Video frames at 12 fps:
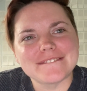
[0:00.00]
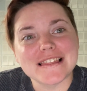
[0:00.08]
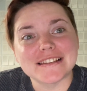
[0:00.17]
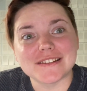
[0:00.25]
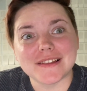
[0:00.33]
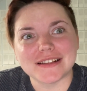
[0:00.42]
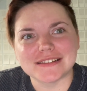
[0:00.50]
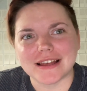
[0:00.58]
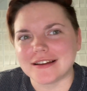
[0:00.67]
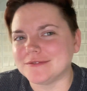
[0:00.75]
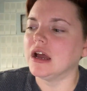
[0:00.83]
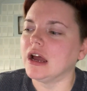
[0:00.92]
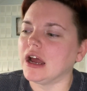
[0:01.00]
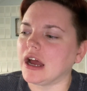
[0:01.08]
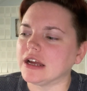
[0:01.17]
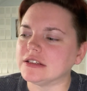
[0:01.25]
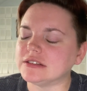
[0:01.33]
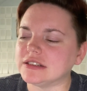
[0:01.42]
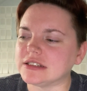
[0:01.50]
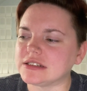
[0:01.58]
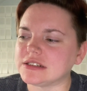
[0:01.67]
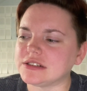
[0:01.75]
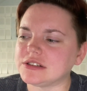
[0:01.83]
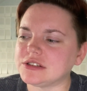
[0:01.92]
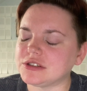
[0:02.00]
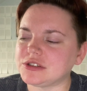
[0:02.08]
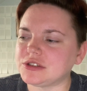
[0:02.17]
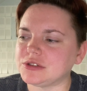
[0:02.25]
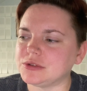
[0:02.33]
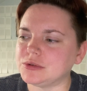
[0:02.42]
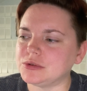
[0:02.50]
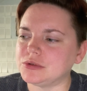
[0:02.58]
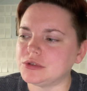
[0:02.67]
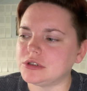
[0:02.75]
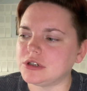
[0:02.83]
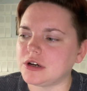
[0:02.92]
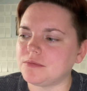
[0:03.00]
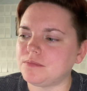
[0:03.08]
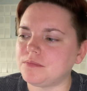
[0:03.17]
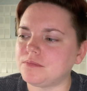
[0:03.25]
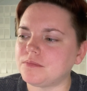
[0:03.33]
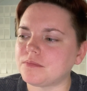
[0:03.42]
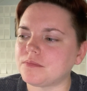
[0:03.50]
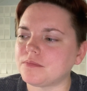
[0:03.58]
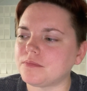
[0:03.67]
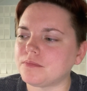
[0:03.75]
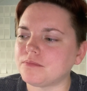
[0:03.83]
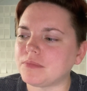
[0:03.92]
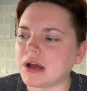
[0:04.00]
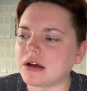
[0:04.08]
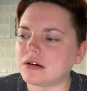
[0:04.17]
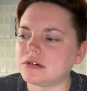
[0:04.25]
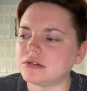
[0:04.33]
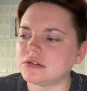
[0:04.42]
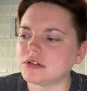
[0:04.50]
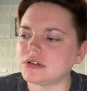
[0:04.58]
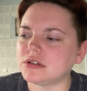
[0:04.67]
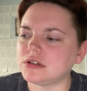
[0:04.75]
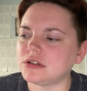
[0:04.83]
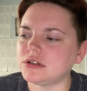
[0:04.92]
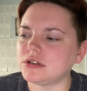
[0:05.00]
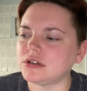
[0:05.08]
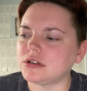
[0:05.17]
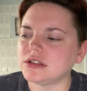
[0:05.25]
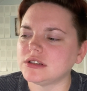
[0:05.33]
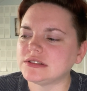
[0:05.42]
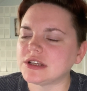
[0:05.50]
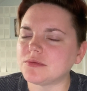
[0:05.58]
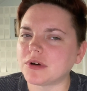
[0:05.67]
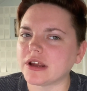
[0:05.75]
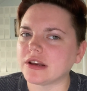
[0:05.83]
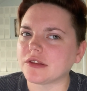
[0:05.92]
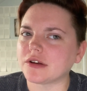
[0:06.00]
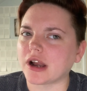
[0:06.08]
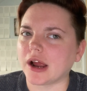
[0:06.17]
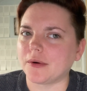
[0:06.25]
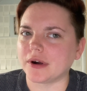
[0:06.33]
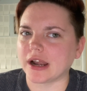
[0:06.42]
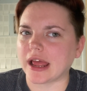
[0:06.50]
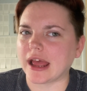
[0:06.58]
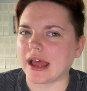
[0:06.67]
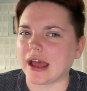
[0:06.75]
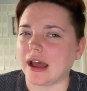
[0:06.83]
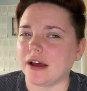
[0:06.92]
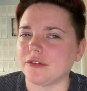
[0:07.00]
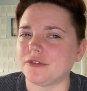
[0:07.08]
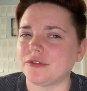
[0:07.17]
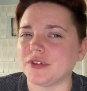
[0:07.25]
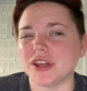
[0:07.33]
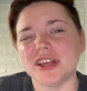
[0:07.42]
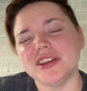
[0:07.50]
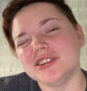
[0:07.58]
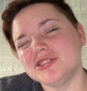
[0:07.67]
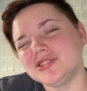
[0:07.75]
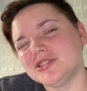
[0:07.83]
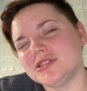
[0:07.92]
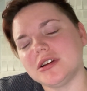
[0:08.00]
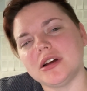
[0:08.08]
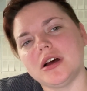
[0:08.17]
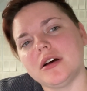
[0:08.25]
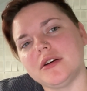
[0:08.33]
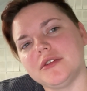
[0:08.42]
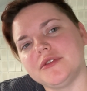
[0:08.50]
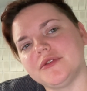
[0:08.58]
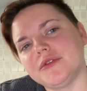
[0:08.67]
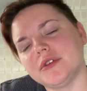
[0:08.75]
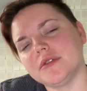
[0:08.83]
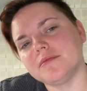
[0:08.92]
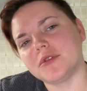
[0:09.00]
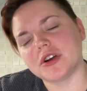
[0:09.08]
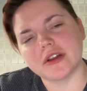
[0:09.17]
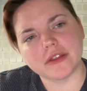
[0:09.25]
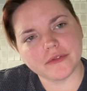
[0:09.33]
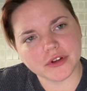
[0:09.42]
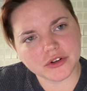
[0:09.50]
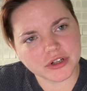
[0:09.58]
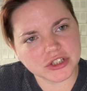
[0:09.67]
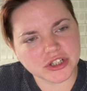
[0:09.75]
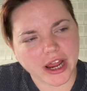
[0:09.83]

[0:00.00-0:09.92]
So that's that. I listened to about, say probably another hour and a half-ish of Murder at the Vicarage.